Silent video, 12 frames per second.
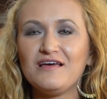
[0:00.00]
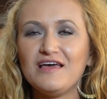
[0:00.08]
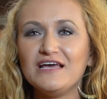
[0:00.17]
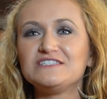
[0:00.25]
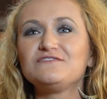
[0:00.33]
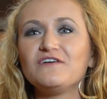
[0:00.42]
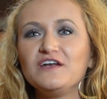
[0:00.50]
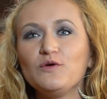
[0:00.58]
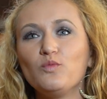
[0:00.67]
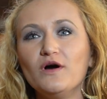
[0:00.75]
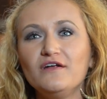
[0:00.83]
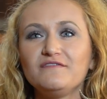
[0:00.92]
It's funny,
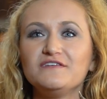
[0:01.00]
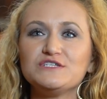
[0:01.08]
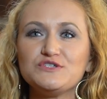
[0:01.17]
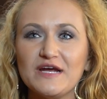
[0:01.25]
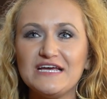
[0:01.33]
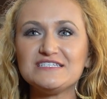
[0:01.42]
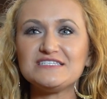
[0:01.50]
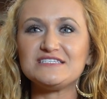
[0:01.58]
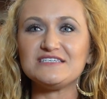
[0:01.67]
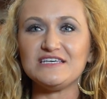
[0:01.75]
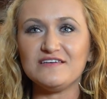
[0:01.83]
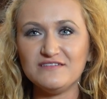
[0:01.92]
one of the traits,
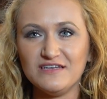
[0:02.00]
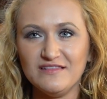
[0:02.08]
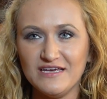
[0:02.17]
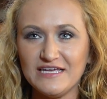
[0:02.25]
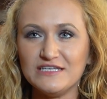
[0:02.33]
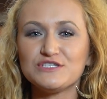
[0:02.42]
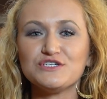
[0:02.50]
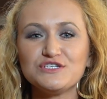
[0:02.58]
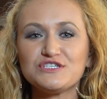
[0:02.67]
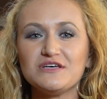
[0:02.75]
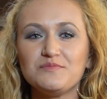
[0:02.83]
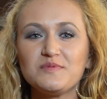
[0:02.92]
even in the
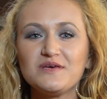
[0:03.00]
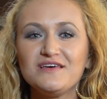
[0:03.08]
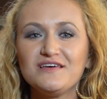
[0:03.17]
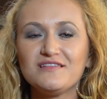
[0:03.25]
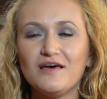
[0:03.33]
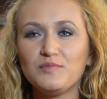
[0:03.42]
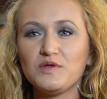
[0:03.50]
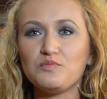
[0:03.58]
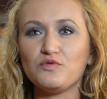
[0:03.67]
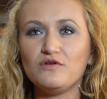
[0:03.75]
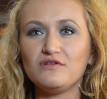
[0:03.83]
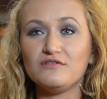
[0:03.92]
internship, that
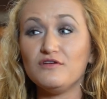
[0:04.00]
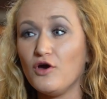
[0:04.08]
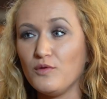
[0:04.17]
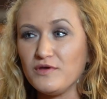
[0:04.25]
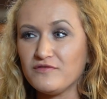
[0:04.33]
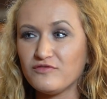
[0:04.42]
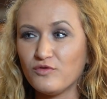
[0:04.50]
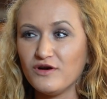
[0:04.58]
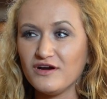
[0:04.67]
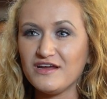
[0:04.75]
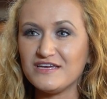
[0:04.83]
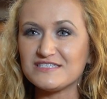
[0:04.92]
people know me for
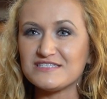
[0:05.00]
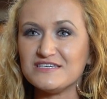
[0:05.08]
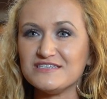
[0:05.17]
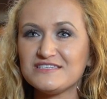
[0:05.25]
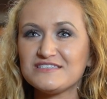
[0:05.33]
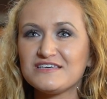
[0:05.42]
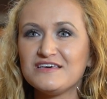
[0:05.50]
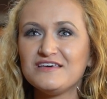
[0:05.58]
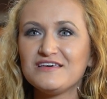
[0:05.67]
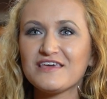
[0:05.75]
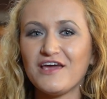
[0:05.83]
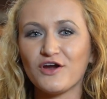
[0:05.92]
is this
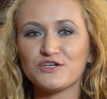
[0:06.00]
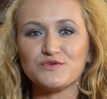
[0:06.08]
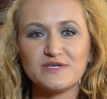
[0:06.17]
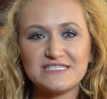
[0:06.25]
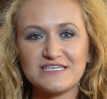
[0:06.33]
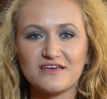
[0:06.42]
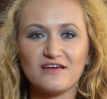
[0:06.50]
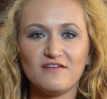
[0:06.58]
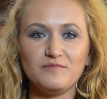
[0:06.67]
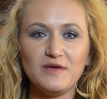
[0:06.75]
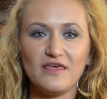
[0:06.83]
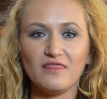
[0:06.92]
characteristic
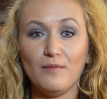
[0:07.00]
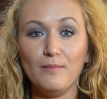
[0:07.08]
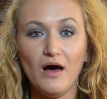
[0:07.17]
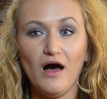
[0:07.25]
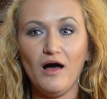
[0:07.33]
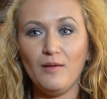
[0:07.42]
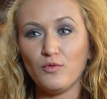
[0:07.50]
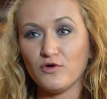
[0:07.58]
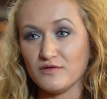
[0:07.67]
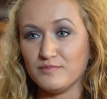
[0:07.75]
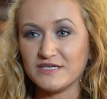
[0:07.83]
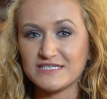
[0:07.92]
of being the mom or
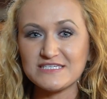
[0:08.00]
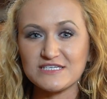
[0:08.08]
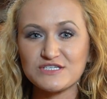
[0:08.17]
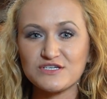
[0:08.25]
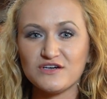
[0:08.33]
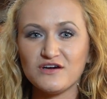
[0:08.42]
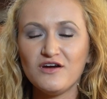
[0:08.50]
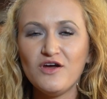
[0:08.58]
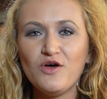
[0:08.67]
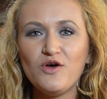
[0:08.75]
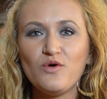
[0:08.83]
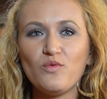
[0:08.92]
the big sister.
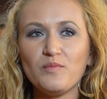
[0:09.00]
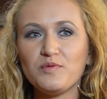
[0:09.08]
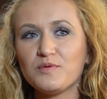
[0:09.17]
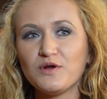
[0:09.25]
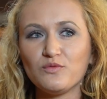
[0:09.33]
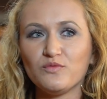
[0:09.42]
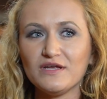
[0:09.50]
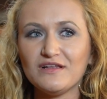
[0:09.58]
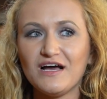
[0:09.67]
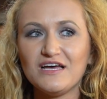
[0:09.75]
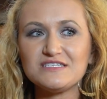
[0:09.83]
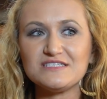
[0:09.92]
What people don't
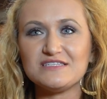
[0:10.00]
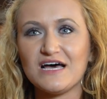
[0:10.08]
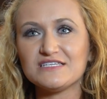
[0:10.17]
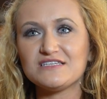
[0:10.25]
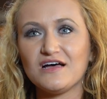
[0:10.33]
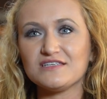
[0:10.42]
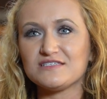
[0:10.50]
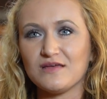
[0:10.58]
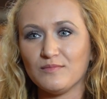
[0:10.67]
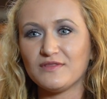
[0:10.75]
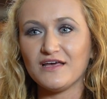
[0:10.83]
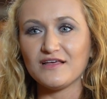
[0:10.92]
realize is that's not
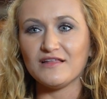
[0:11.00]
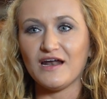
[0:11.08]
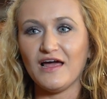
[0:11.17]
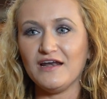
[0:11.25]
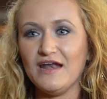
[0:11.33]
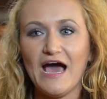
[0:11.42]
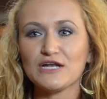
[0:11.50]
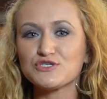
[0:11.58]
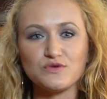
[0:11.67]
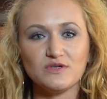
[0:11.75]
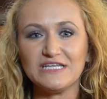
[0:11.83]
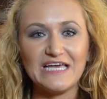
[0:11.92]
something that I
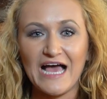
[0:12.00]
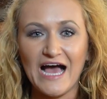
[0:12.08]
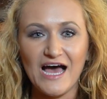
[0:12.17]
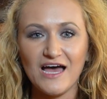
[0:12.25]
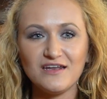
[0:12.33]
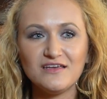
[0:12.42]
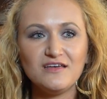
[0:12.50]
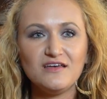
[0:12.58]
naturally had.